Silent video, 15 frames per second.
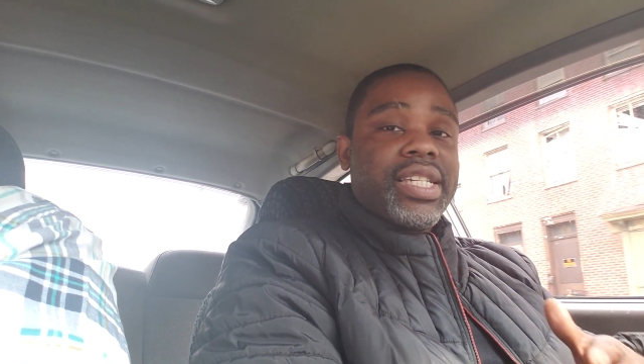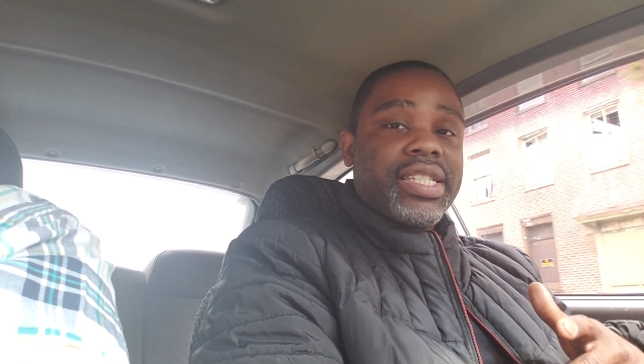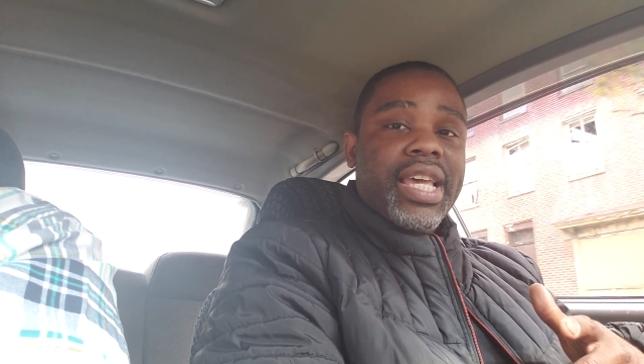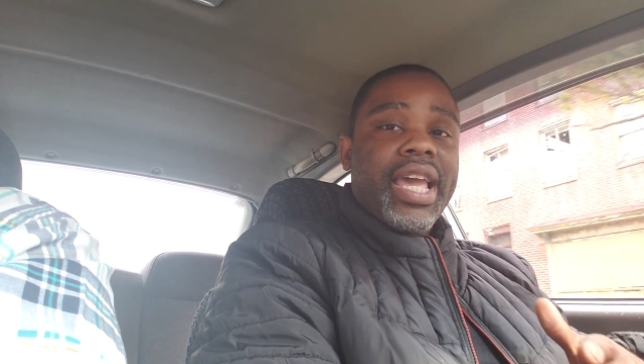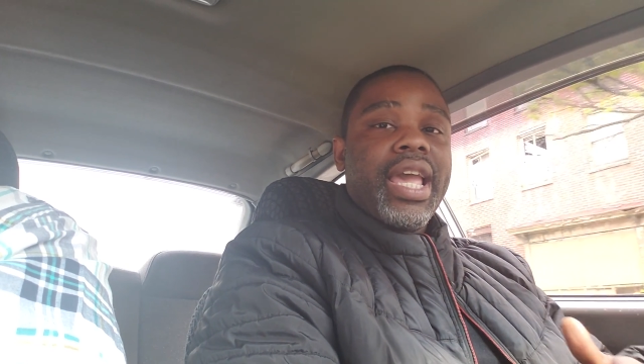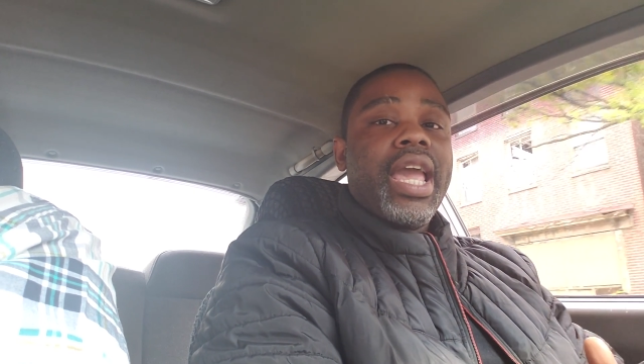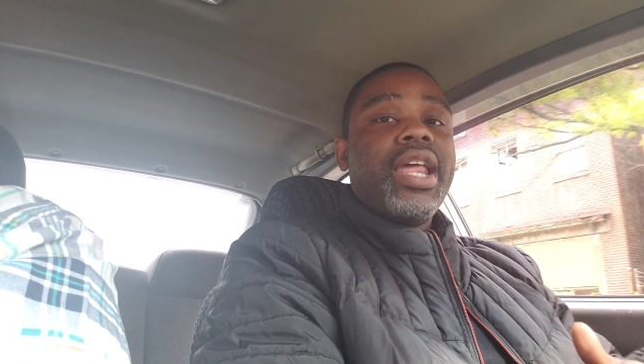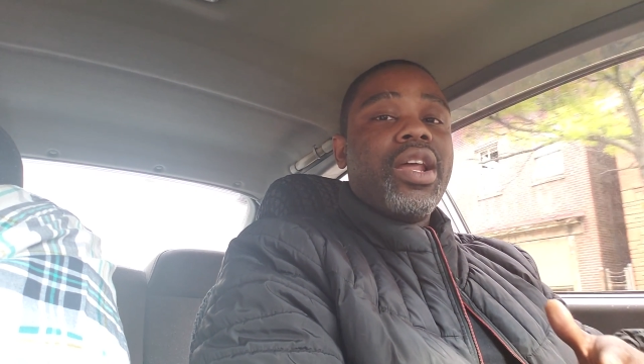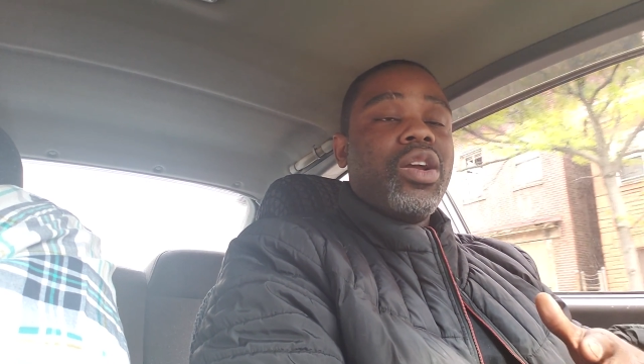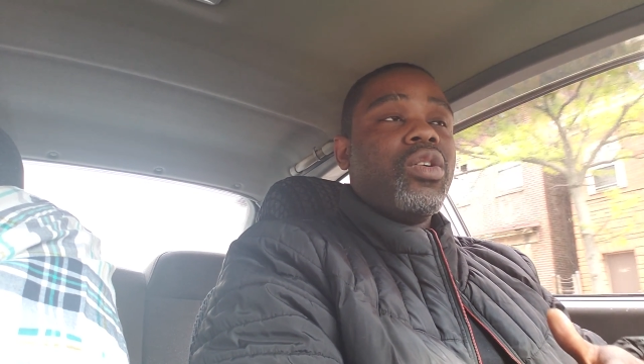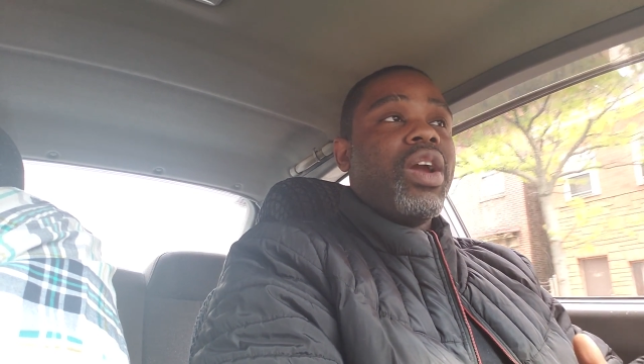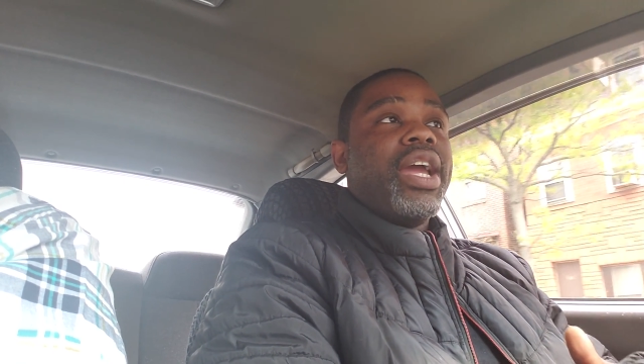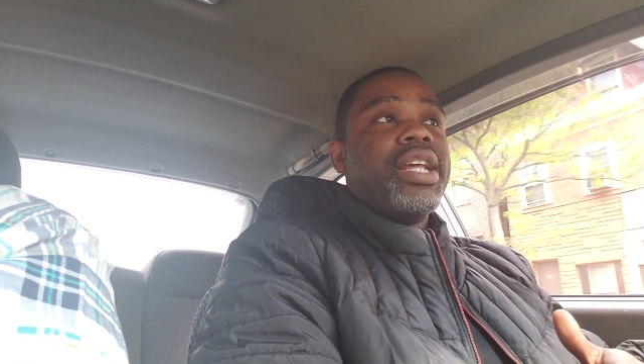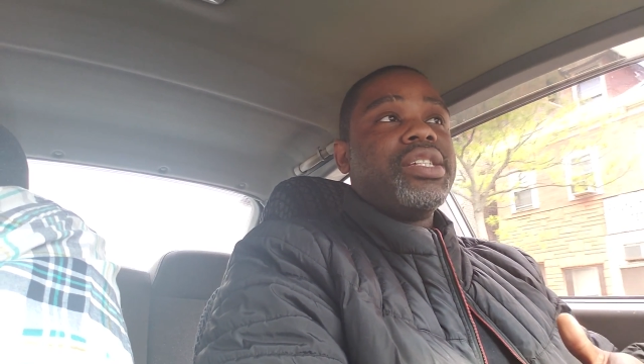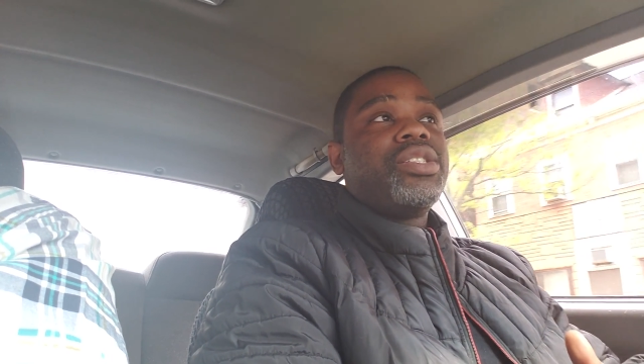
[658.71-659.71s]
It's an
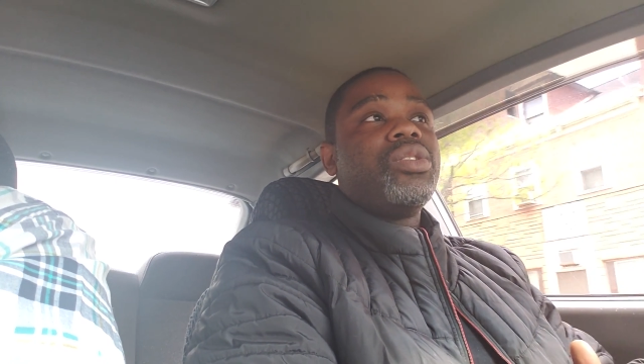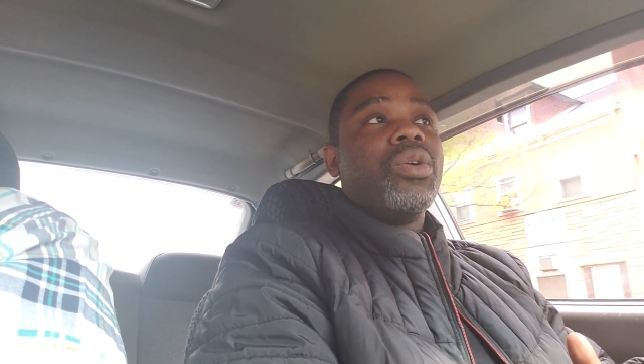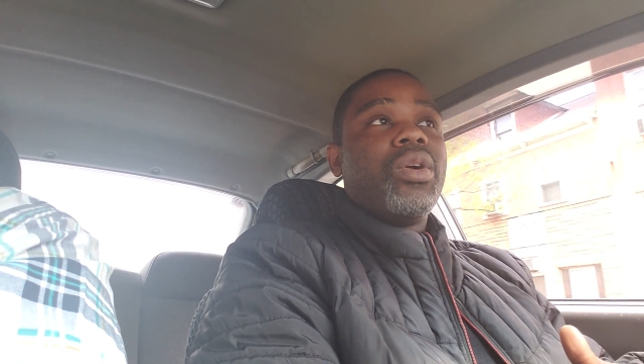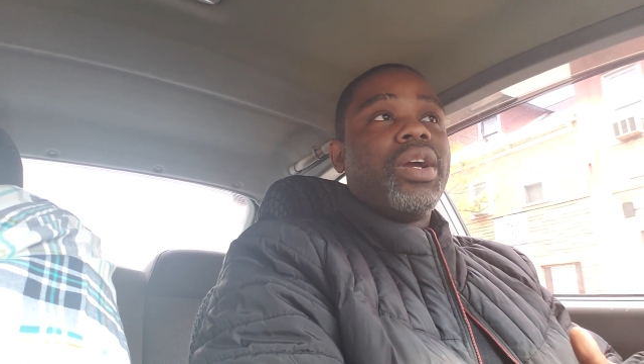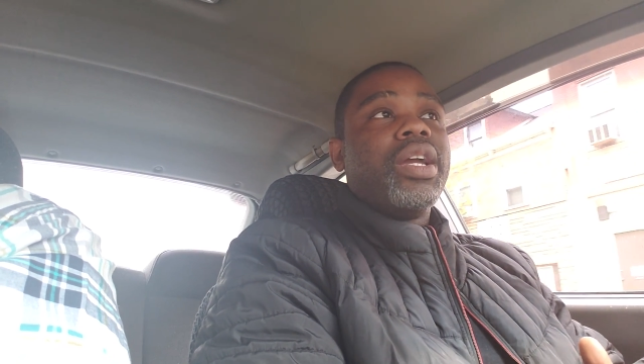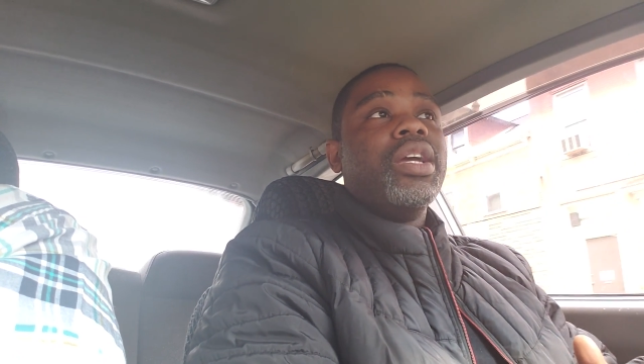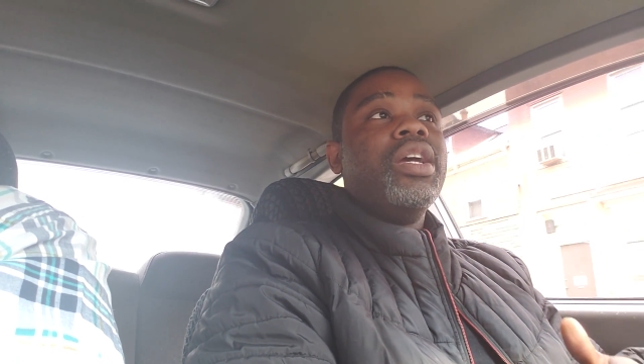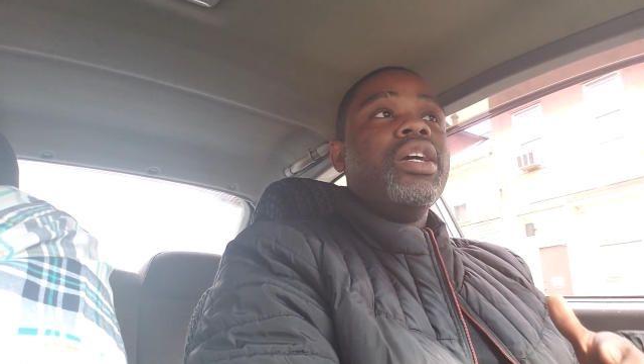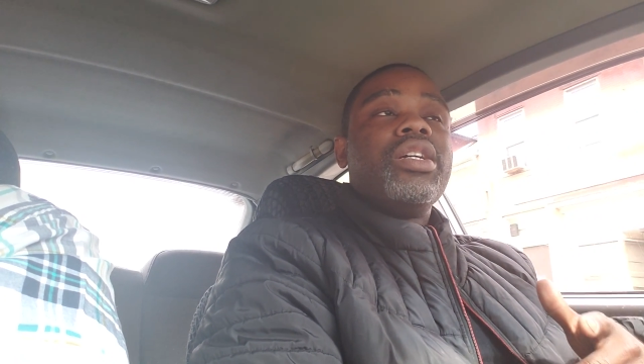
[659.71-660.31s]
integrated story.